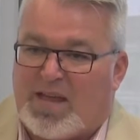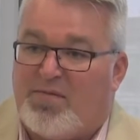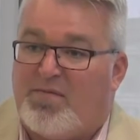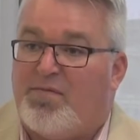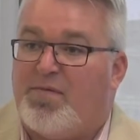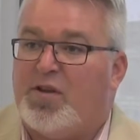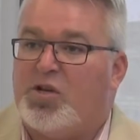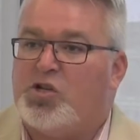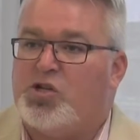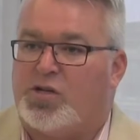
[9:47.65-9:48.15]

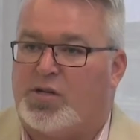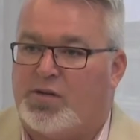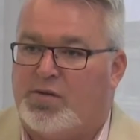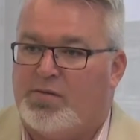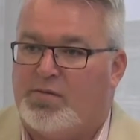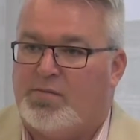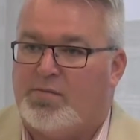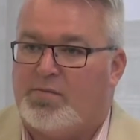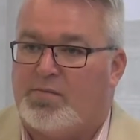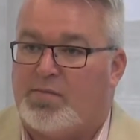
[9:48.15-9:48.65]

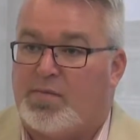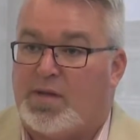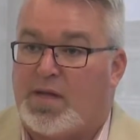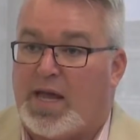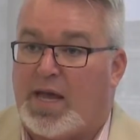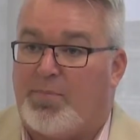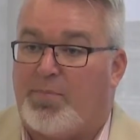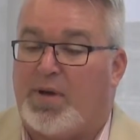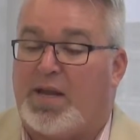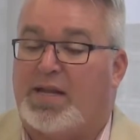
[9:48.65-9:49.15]
vision,
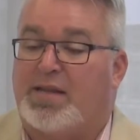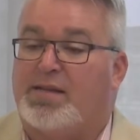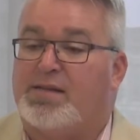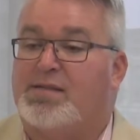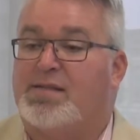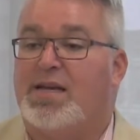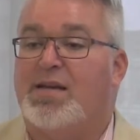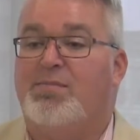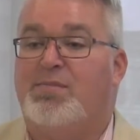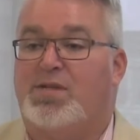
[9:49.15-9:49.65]
but at the
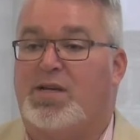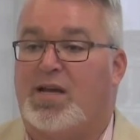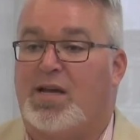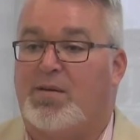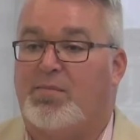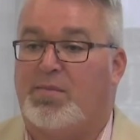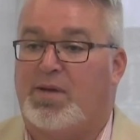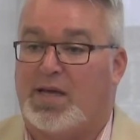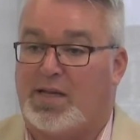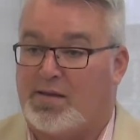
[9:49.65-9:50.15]
same
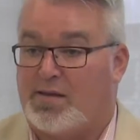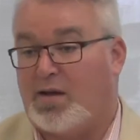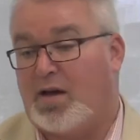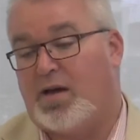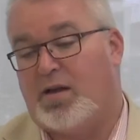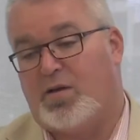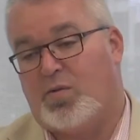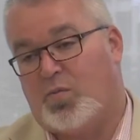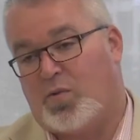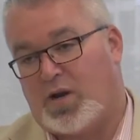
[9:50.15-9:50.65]
time get
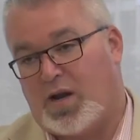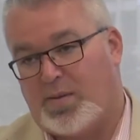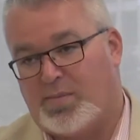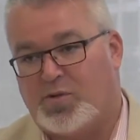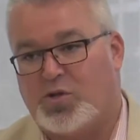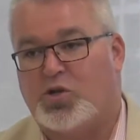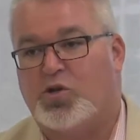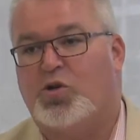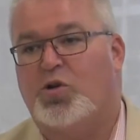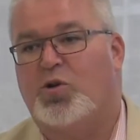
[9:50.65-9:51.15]
done what I'm
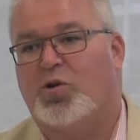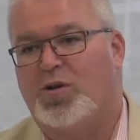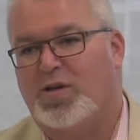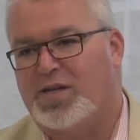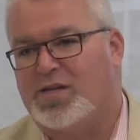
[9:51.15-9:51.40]
sure